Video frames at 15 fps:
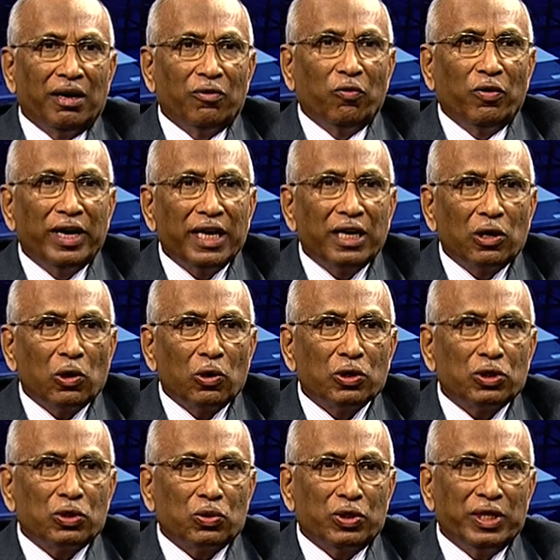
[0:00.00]
very close
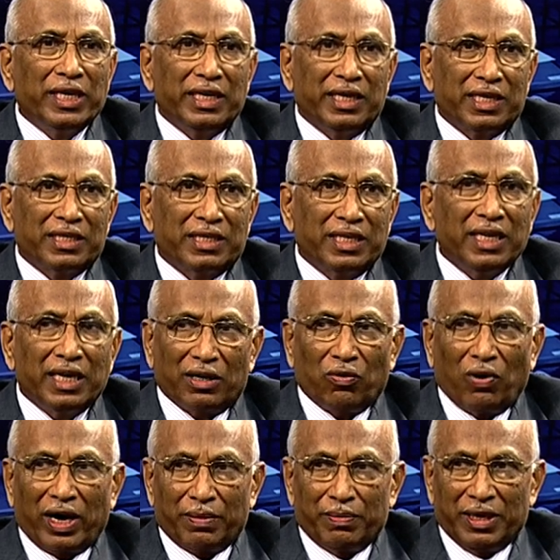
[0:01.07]
to the industry
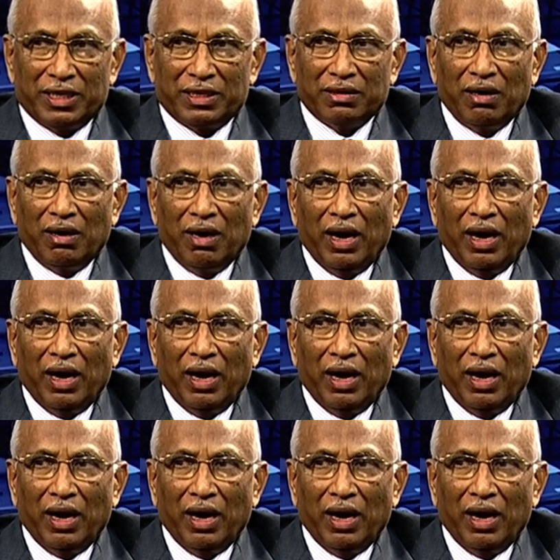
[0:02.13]
requirements